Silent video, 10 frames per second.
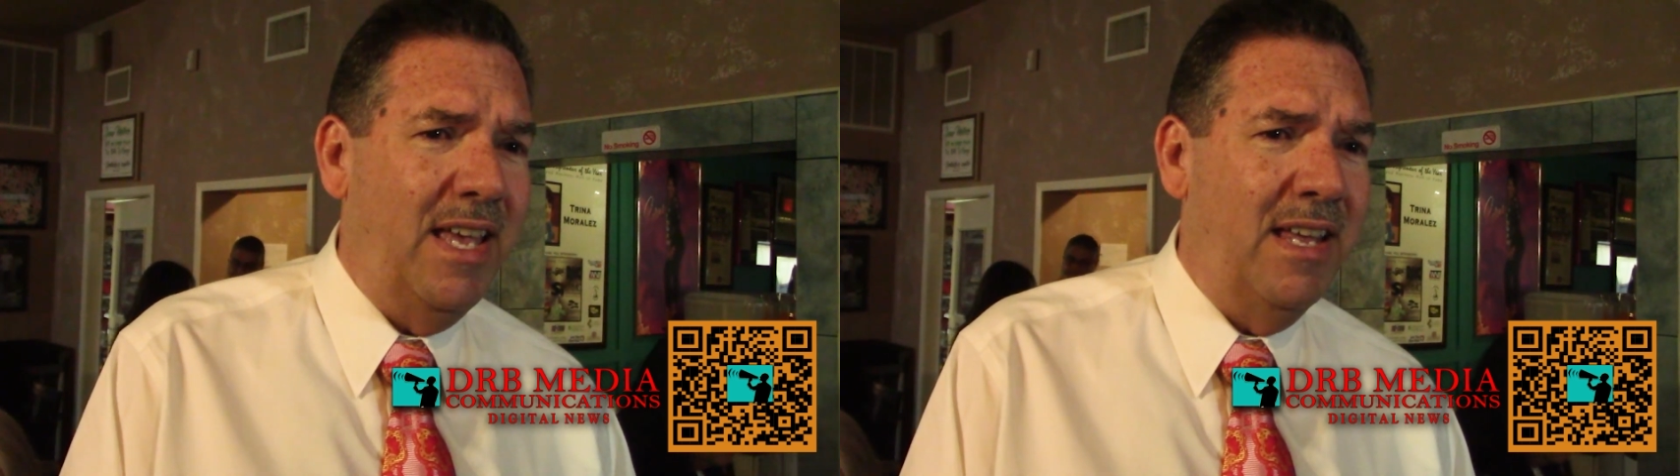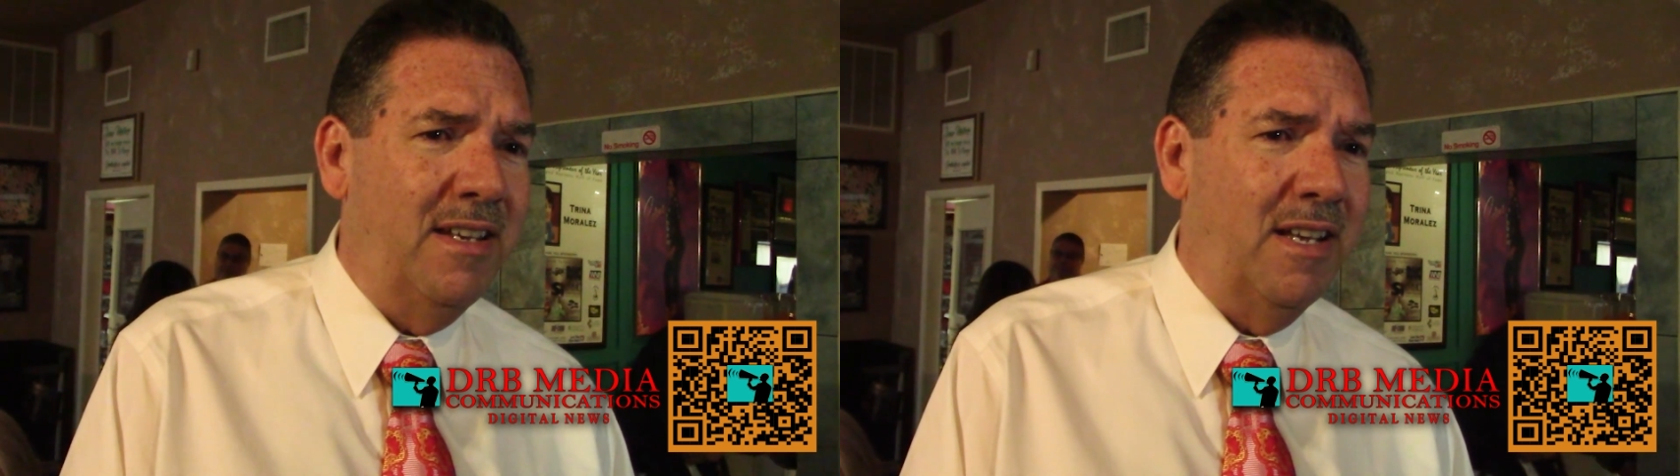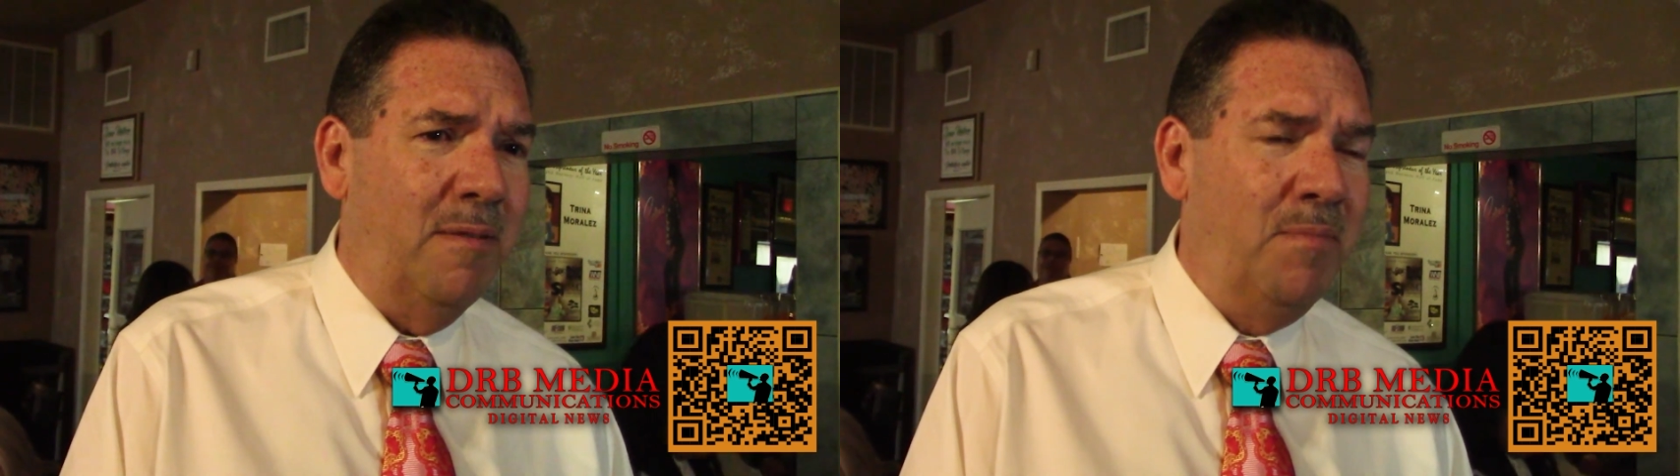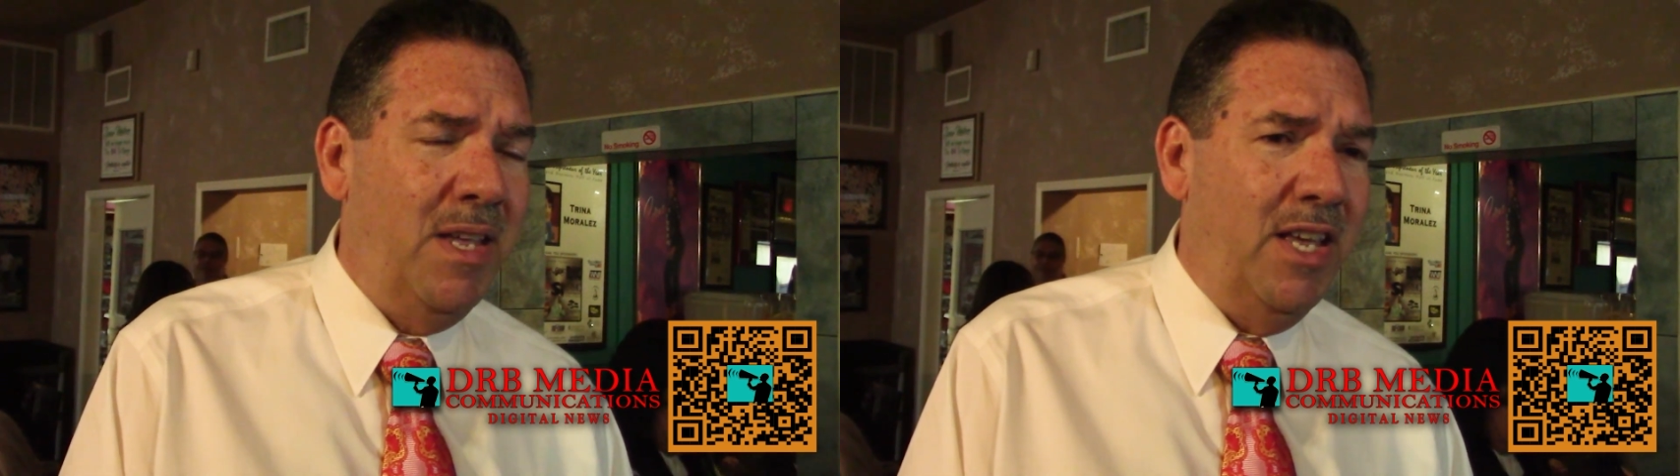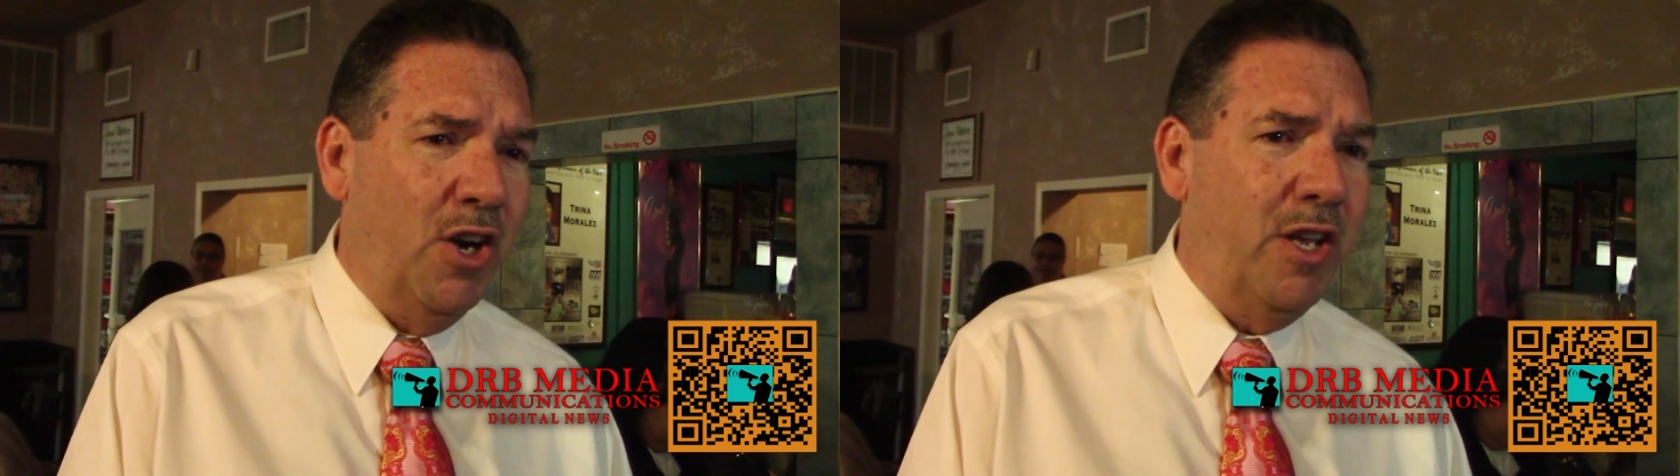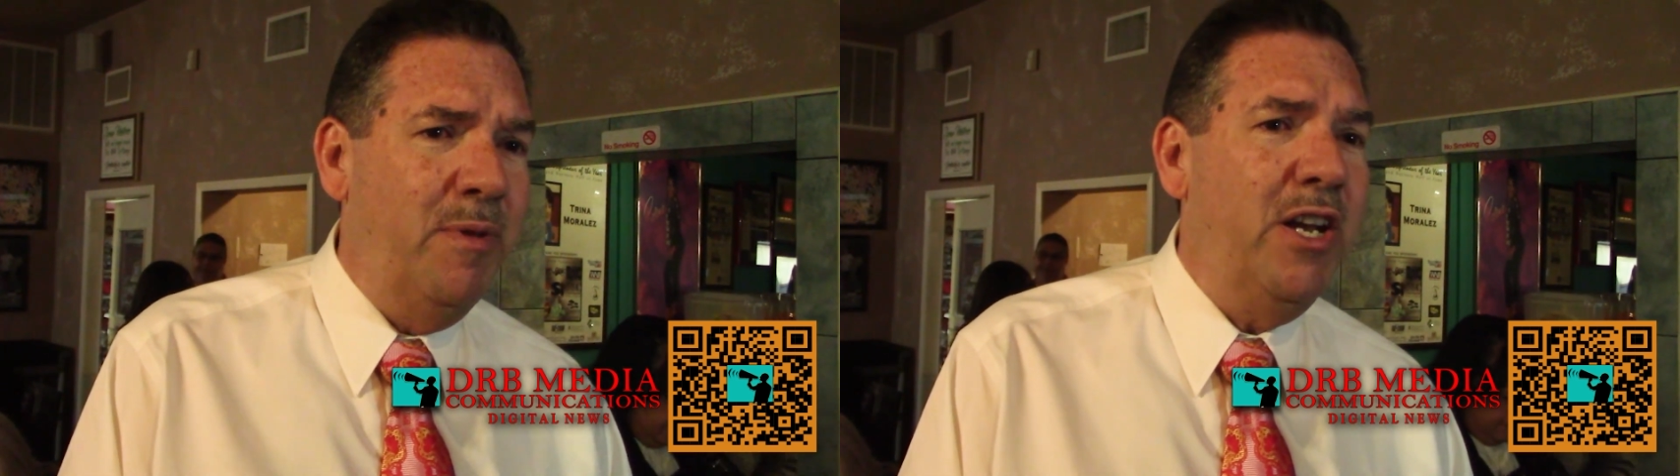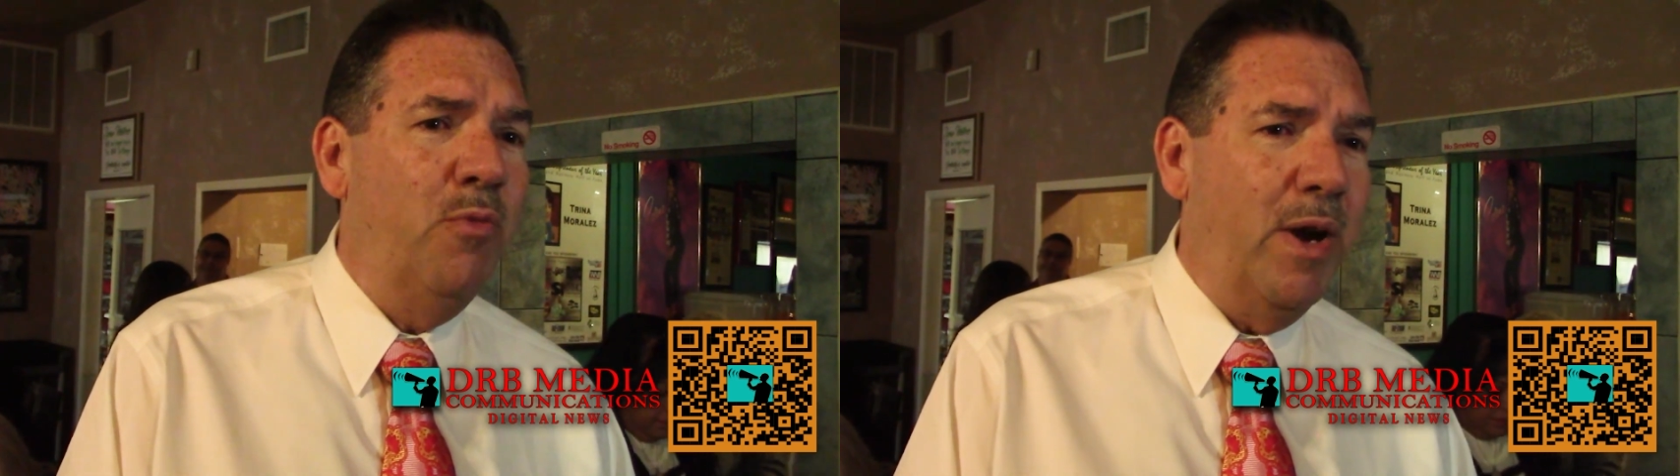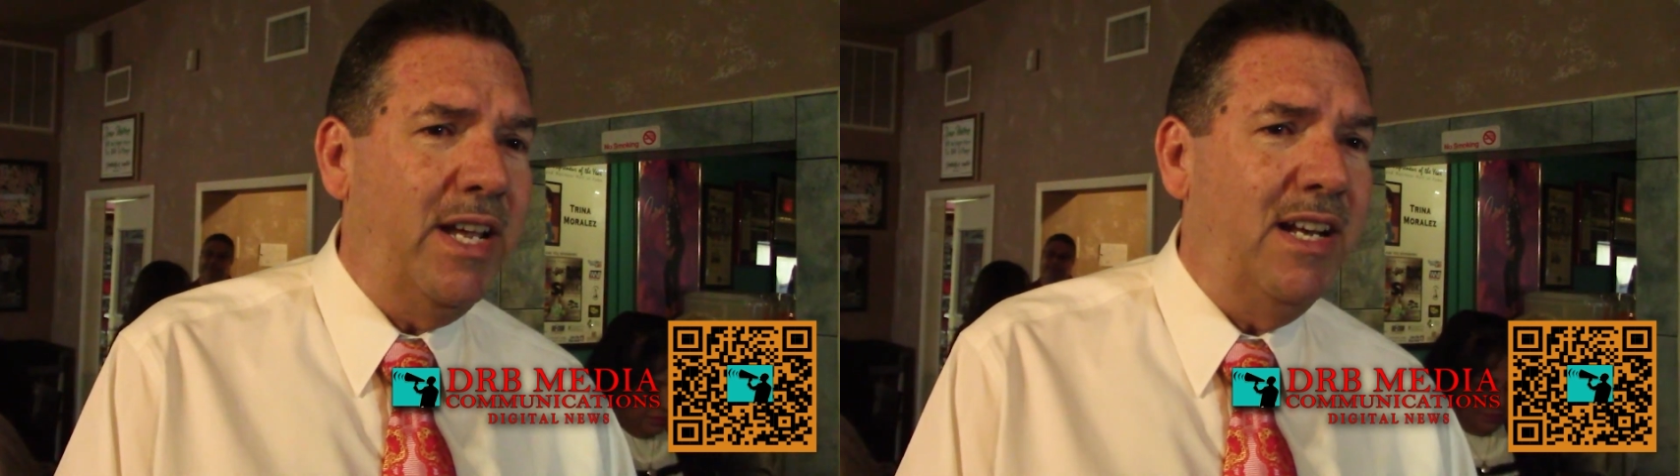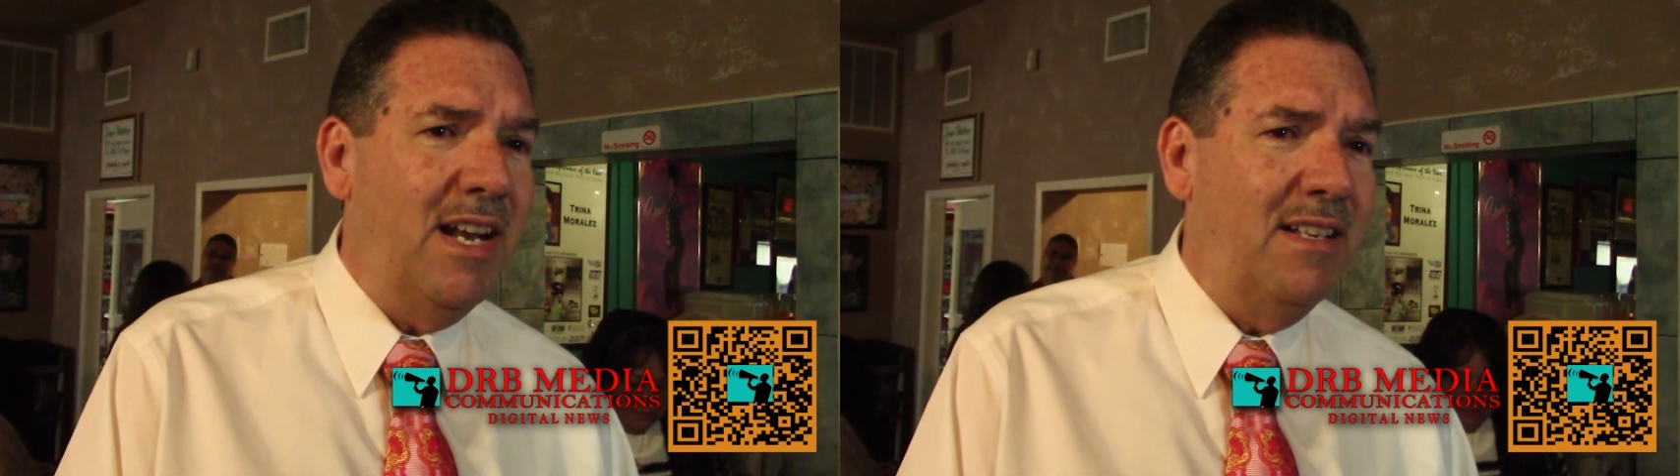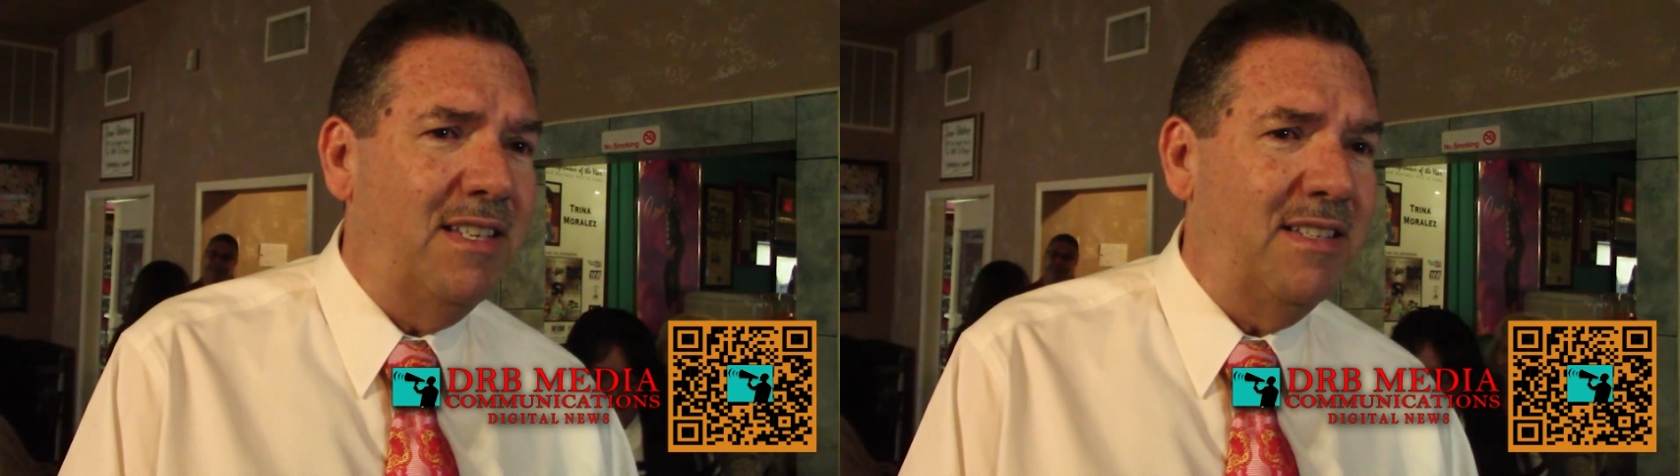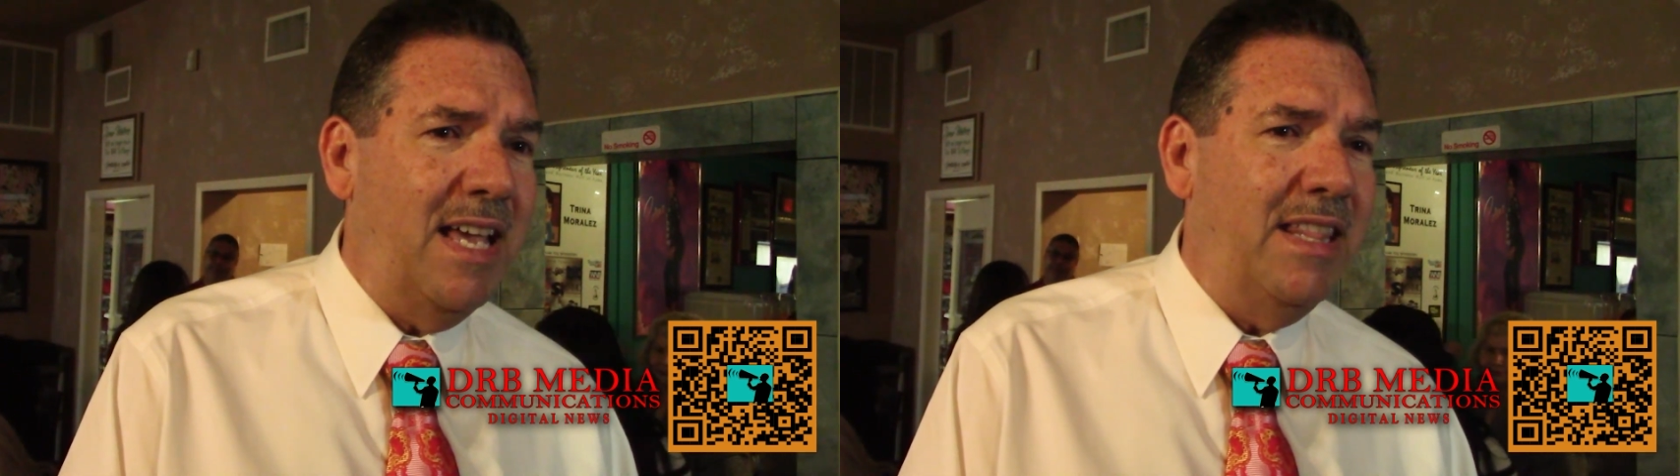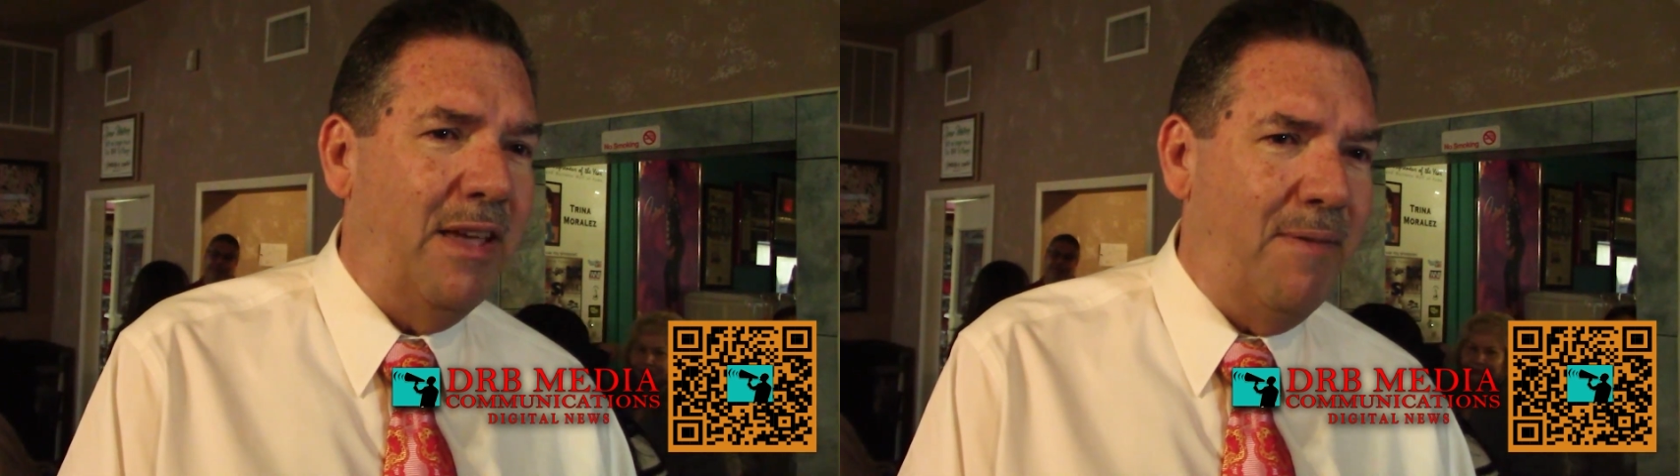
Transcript: And our community recognizes that,